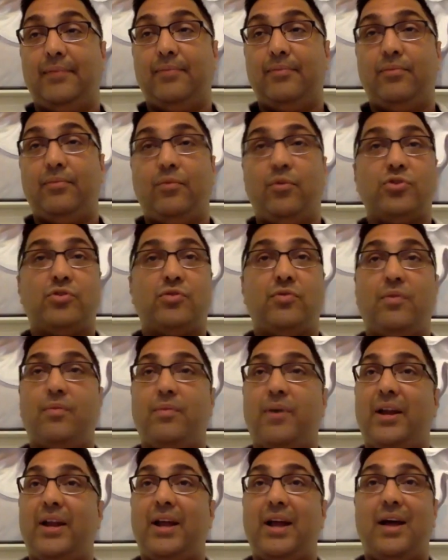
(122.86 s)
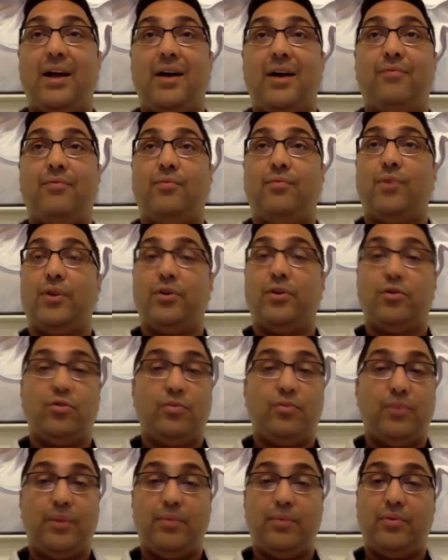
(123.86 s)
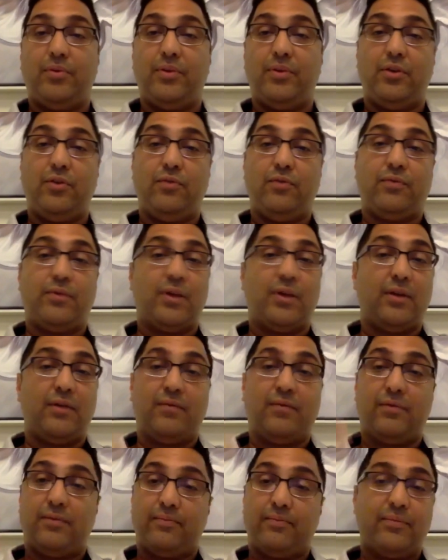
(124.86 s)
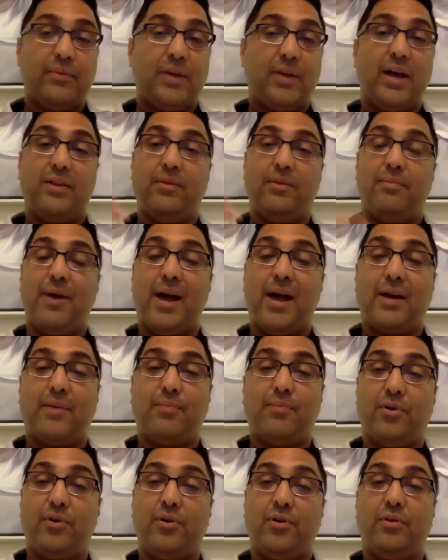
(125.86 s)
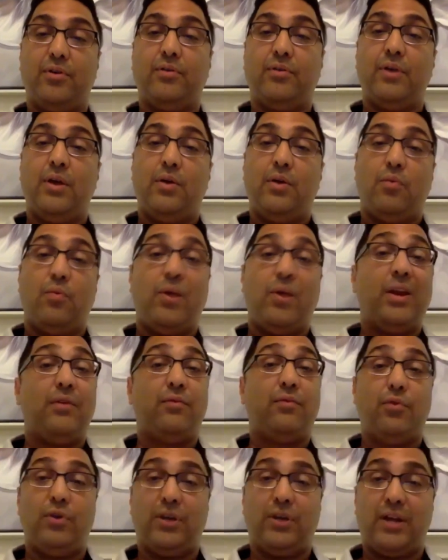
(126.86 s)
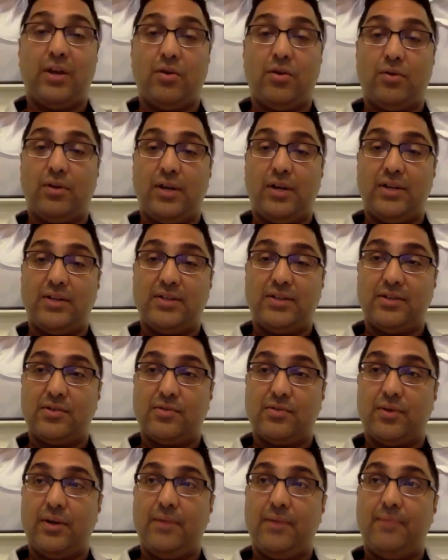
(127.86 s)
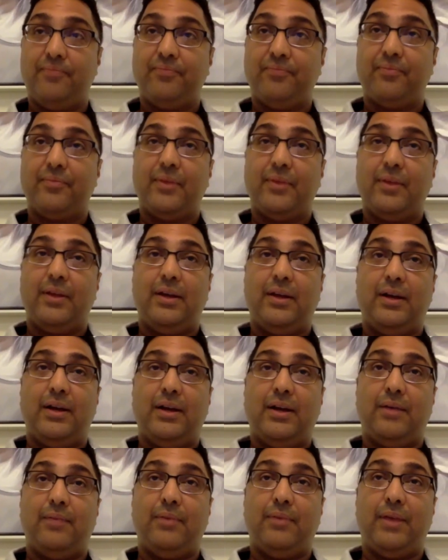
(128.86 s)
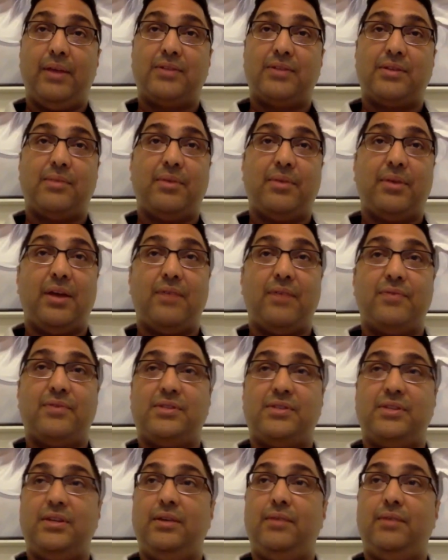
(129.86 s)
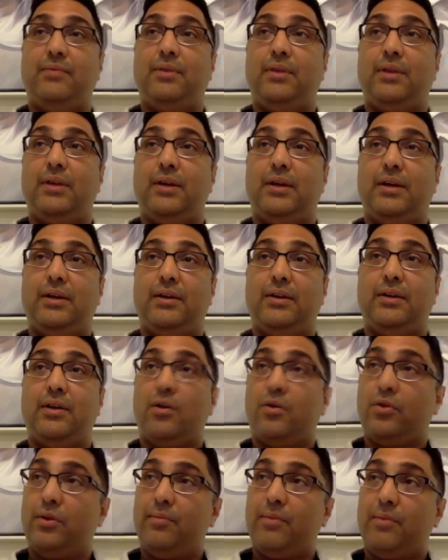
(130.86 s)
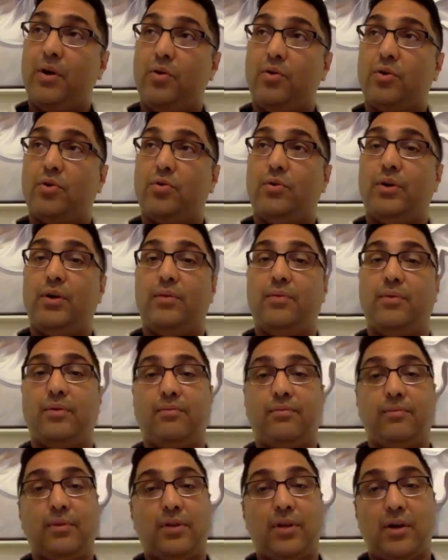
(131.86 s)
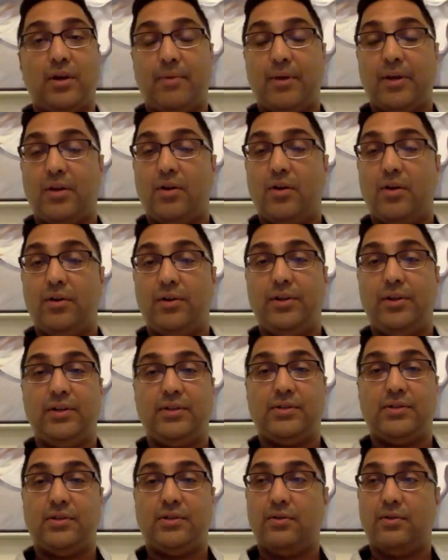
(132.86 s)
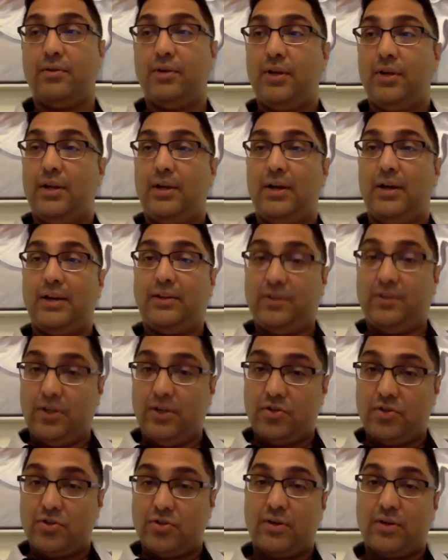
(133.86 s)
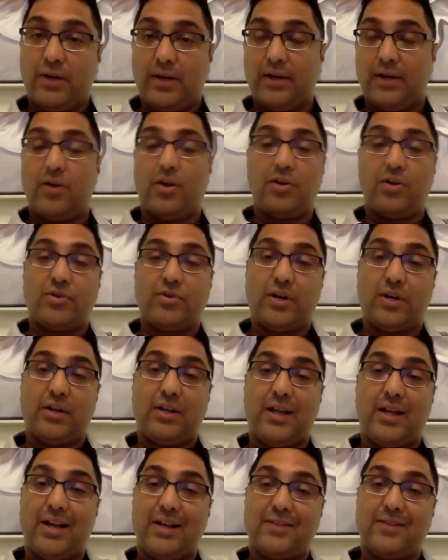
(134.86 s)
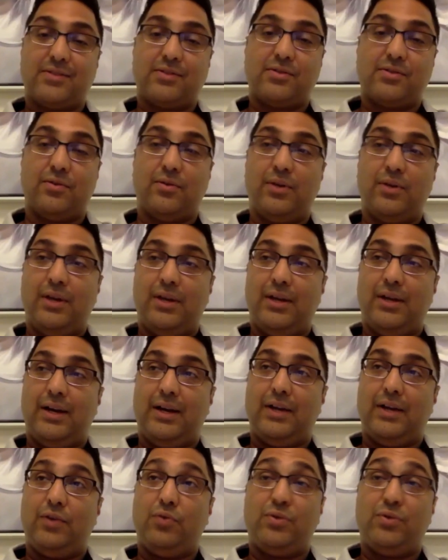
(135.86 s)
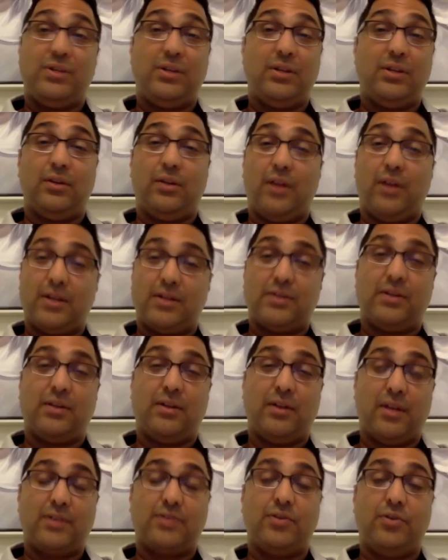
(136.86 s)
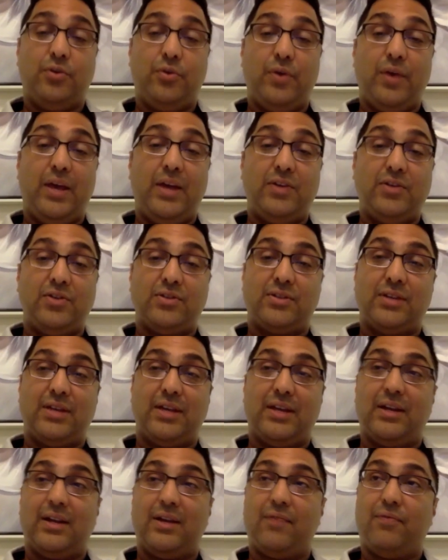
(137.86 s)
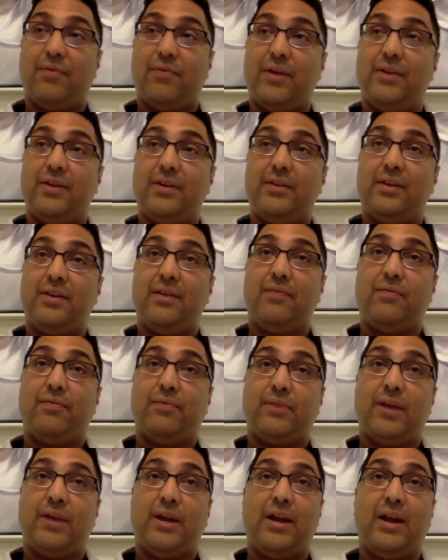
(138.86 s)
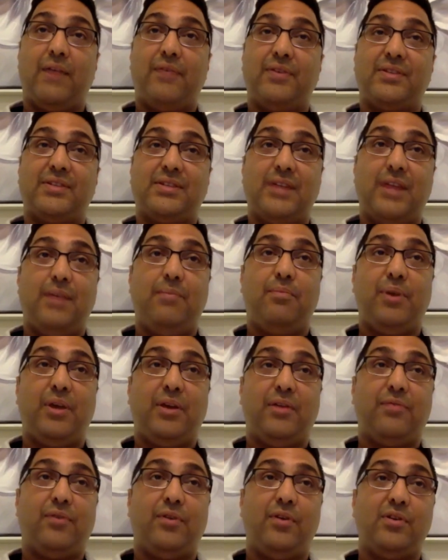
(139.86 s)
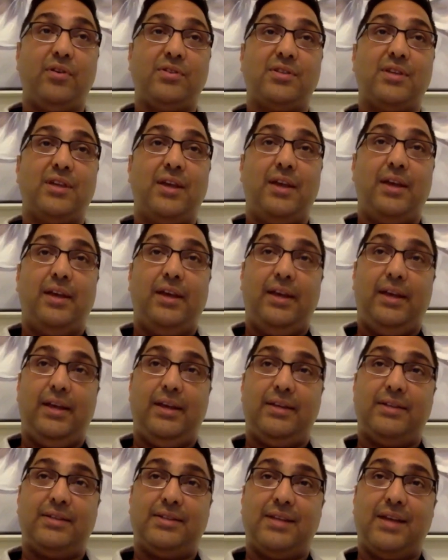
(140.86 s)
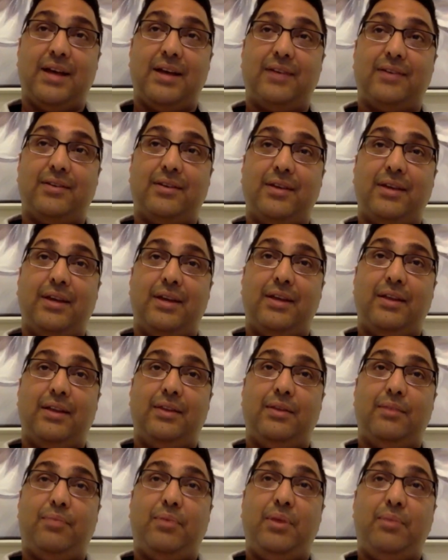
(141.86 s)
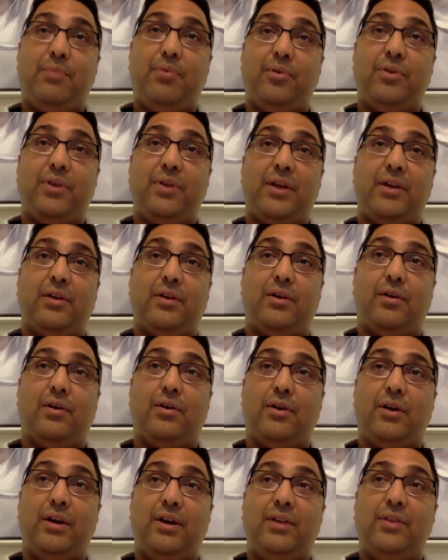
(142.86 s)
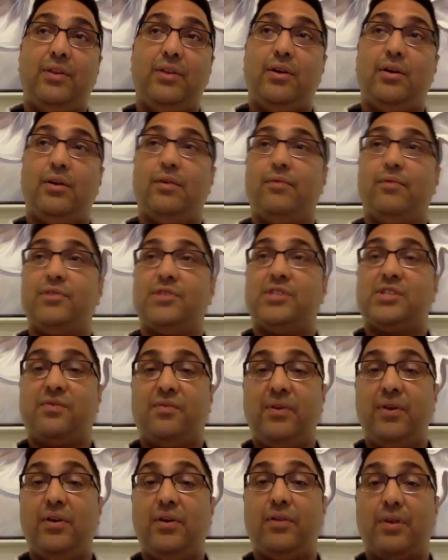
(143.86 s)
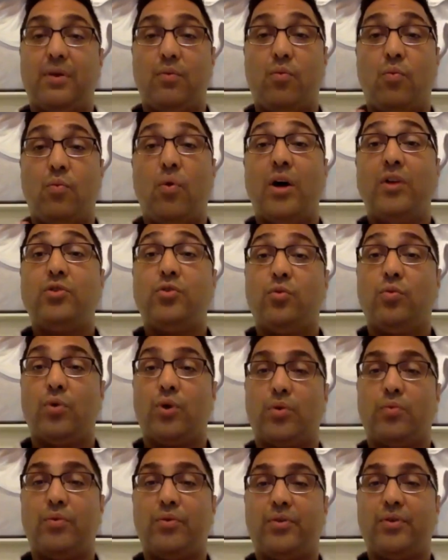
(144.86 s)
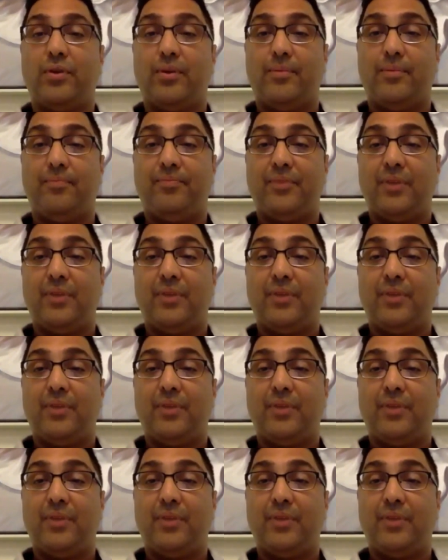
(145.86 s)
Most of you might have 1 or 2 people that you've kind of had in the back burner waiting for you to get your license, right? And something I've seen, not only in my own career, but a lot of my colleagues, you know, I teach a contract class, so I do see lots and lots of new agents, and I find that they kind of have the same pitfalls, is that the people that are in their sphere that want to work with them